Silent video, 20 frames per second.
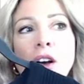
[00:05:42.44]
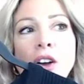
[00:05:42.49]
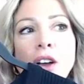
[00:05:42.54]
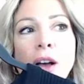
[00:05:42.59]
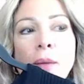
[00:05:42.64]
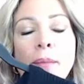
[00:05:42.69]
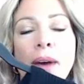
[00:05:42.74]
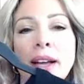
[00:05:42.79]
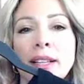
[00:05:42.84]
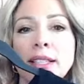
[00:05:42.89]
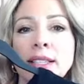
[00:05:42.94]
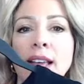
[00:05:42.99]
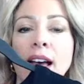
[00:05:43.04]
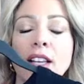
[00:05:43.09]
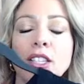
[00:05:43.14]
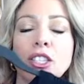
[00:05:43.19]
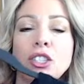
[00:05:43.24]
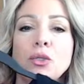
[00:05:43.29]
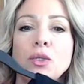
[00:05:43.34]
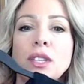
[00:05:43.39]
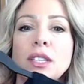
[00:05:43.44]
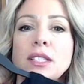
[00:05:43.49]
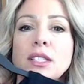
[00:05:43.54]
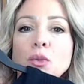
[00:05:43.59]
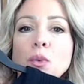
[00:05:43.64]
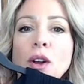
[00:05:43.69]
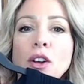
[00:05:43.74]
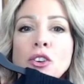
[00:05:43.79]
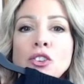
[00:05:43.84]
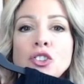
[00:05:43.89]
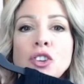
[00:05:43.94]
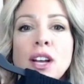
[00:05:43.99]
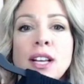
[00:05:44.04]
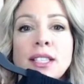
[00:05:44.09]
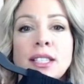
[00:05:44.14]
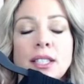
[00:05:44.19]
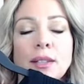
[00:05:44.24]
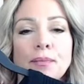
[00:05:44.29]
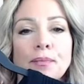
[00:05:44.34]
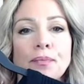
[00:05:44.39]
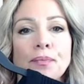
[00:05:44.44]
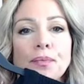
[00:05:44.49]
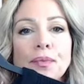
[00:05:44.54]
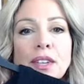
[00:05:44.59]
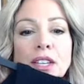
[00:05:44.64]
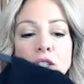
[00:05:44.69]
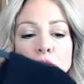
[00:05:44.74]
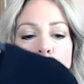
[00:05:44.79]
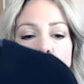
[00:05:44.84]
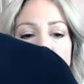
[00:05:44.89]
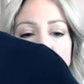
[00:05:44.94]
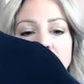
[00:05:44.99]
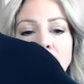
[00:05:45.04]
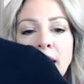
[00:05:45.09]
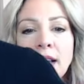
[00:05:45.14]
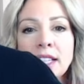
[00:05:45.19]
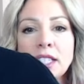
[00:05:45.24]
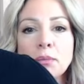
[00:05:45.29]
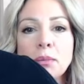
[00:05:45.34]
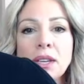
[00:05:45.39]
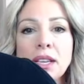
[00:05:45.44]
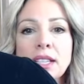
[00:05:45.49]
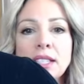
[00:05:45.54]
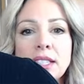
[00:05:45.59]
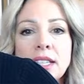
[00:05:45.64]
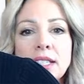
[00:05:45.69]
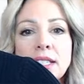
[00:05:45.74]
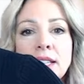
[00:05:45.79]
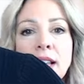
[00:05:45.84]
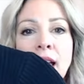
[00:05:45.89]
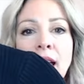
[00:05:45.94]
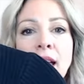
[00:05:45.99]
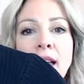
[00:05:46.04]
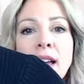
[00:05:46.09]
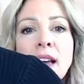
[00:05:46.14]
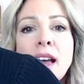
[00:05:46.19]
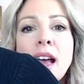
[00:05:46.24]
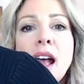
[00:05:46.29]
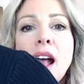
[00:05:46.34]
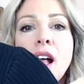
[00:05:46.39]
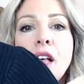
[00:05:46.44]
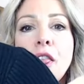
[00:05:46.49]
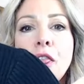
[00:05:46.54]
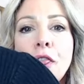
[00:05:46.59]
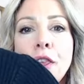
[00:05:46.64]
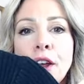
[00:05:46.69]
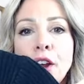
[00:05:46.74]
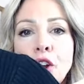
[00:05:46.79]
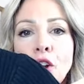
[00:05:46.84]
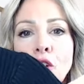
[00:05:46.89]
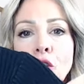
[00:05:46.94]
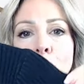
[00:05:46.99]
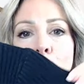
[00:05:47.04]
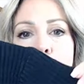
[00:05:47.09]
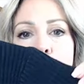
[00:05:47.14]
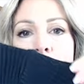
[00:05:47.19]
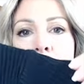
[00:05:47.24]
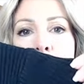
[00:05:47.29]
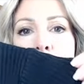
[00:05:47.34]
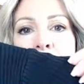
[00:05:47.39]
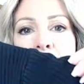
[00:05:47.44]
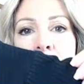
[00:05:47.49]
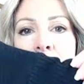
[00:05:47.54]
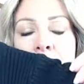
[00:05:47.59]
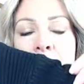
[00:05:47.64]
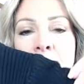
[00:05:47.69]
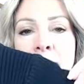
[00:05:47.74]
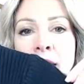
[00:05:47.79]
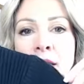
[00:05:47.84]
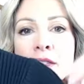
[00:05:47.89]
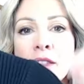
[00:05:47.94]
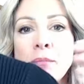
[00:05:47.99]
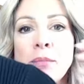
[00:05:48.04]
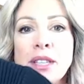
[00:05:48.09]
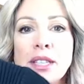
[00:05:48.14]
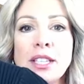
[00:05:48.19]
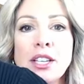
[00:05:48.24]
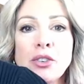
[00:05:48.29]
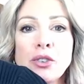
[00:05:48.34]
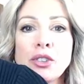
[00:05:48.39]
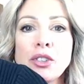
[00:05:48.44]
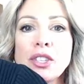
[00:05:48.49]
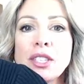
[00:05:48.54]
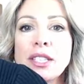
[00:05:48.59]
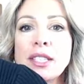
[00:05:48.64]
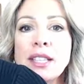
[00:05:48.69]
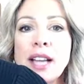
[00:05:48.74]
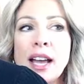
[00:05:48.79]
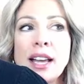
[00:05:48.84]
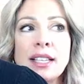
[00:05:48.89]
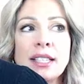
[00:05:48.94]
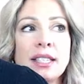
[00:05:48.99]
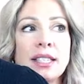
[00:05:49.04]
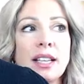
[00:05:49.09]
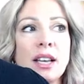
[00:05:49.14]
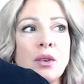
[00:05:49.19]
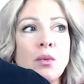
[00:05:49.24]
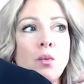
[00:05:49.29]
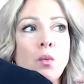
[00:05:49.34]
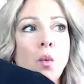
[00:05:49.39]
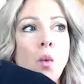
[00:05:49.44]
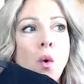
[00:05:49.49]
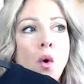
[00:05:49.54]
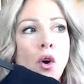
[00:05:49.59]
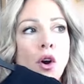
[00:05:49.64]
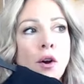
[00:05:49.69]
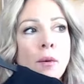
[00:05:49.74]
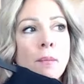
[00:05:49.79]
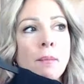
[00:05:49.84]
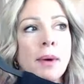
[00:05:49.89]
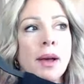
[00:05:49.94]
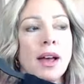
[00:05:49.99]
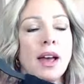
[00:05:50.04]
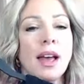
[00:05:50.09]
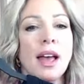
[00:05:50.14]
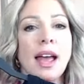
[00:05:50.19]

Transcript: I'll come back to that. So this sweater dress is really nice because it's a thicker ribbed knit. The material's nice and warm.